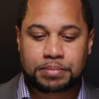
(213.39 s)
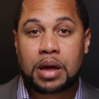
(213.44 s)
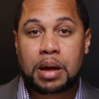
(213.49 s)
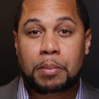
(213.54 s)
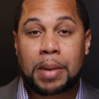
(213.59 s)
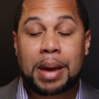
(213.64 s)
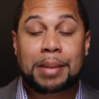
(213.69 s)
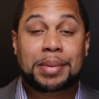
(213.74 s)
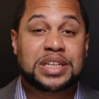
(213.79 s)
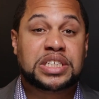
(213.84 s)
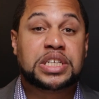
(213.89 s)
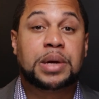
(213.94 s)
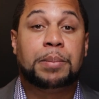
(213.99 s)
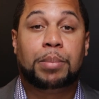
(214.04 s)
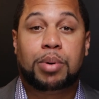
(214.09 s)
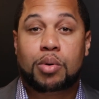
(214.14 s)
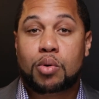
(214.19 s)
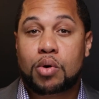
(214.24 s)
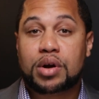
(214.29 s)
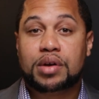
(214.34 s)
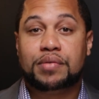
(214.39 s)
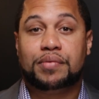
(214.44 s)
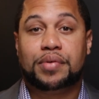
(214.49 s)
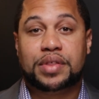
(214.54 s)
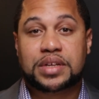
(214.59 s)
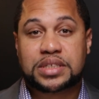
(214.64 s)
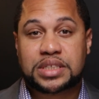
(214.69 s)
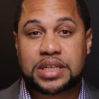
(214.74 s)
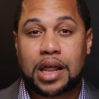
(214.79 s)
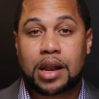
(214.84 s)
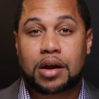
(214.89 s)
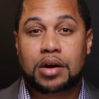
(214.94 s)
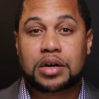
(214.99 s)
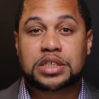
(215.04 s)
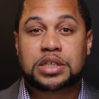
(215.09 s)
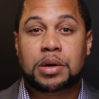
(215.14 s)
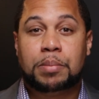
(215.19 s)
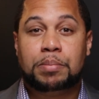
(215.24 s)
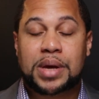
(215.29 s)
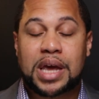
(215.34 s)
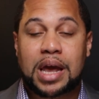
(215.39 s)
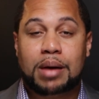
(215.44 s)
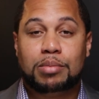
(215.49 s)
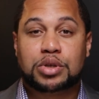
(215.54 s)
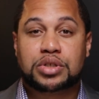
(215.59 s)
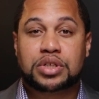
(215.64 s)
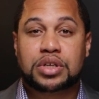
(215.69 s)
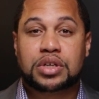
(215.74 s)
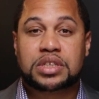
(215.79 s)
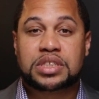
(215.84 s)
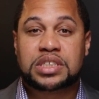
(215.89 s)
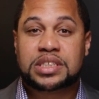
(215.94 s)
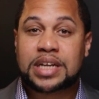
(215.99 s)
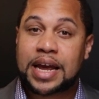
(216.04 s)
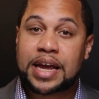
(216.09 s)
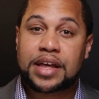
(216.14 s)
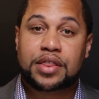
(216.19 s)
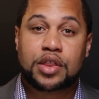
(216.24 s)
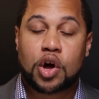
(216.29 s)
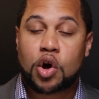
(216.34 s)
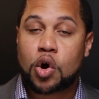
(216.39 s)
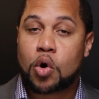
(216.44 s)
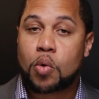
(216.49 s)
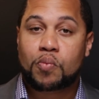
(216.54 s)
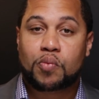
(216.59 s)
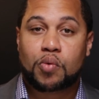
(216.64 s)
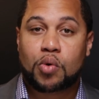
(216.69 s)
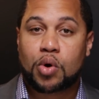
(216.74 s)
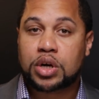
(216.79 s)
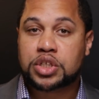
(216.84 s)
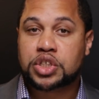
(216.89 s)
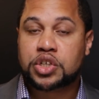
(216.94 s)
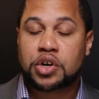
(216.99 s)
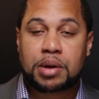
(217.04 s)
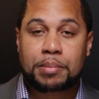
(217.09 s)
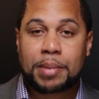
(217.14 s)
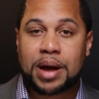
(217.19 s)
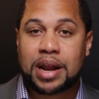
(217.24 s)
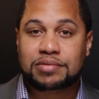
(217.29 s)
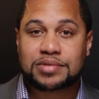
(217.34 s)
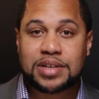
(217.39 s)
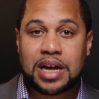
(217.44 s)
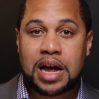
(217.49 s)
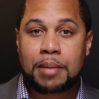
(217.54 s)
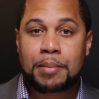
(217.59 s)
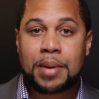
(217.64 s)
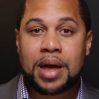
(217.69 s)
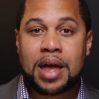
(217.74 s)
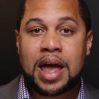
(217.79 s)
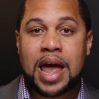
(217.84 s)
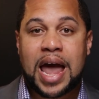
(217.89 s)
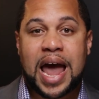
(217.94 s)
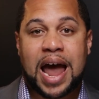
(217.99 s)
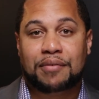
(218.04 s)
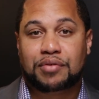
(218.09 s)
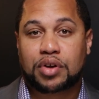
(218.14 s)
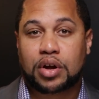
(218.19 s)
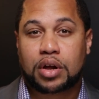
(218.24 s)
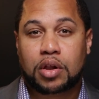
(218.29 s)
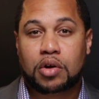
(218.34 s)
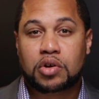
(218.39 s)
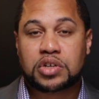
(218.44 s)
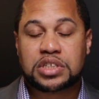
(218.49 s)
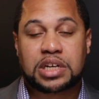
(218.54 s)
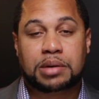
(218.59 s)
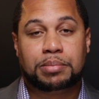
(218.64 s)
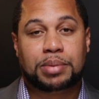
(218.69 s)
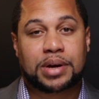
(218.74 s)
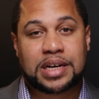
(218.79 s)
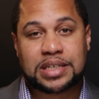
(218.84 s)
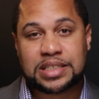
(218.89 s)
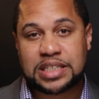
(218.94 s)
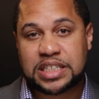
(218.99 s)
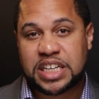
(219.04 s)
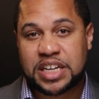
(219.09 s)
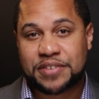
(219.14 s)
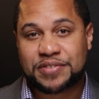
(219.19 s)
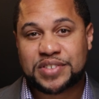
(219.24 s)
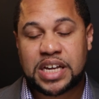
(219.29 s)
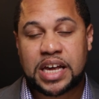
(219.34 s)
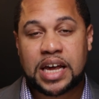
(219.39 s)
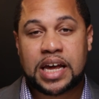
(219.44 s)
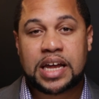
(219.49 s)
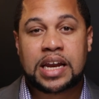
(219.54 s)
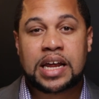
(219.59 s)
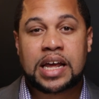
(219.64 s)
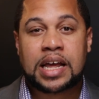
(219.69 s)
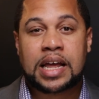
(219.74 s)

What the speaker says: Maybe it's important for the seller to be able to stay in the home for a certain amount of time after closing because, as I've said,